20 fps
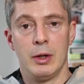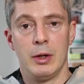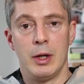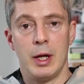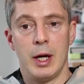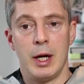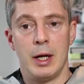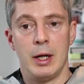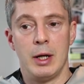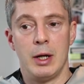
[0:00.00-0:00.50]

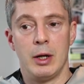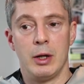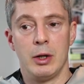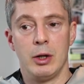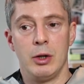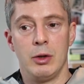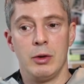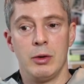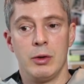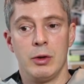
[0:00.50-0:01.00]
then
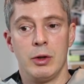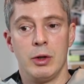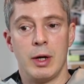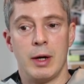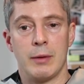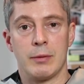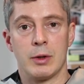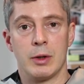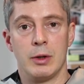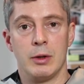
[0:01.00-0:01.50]
you, you
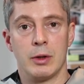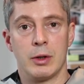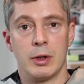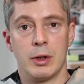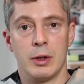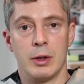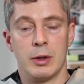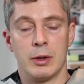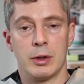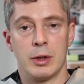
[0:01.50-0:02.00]
have to look
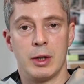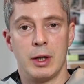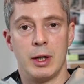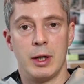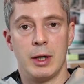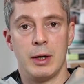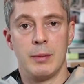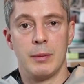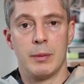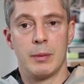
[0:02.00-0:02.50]
at
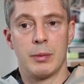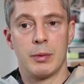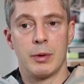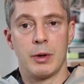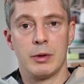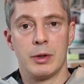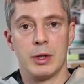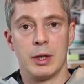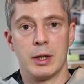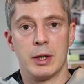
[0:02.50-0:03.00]
uh,
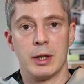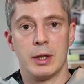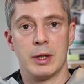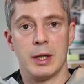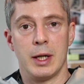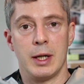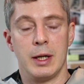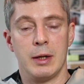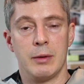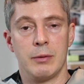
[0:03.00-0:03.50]
protein
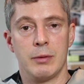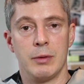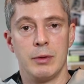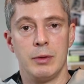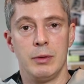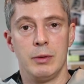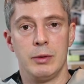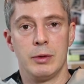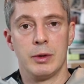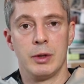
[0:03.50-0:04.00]
containing
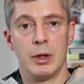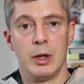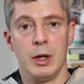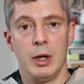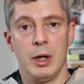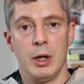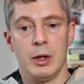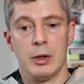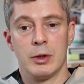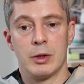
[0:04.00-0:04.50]
foods
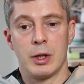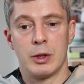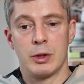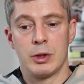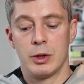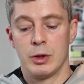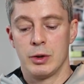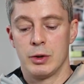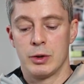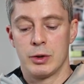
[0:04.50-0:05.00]

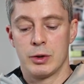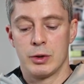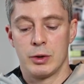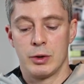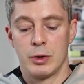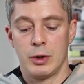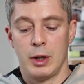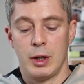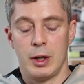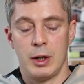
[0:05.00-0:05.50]
such as
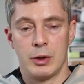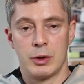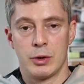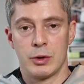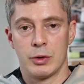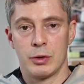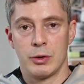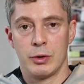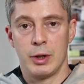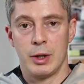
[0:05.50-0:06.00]
uh,
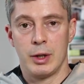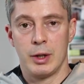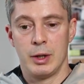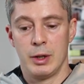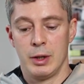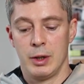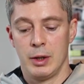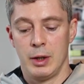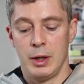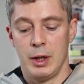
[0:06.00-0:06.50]
soya,
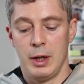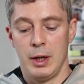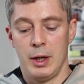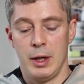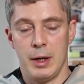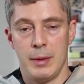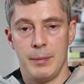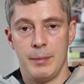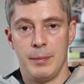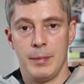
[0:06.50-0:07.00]

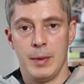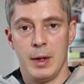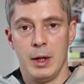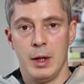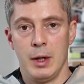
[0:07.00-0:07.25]
um,